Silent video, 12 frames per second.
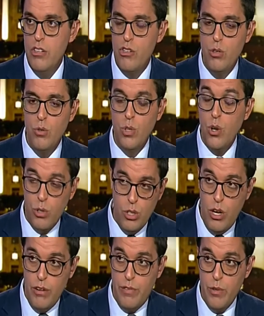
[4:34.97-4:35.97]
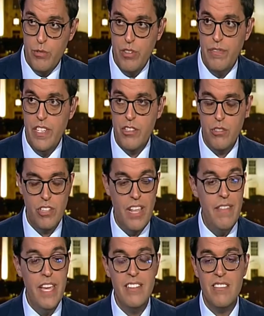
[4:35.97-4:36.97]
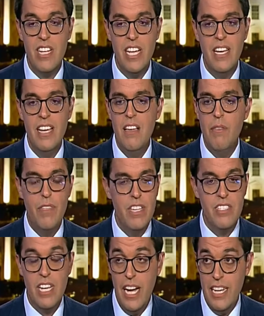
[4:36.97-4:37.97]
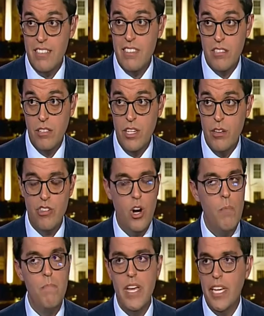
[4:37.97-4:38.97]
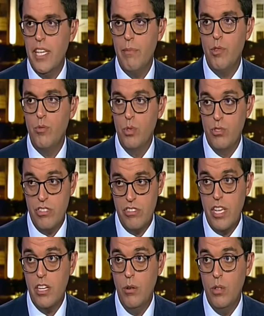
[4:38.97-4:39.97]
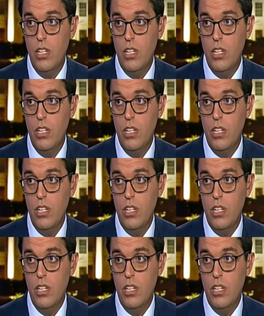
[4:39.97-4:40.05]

to local law enforcement officials. And they say these guys, these leaders, are making up the rules as they go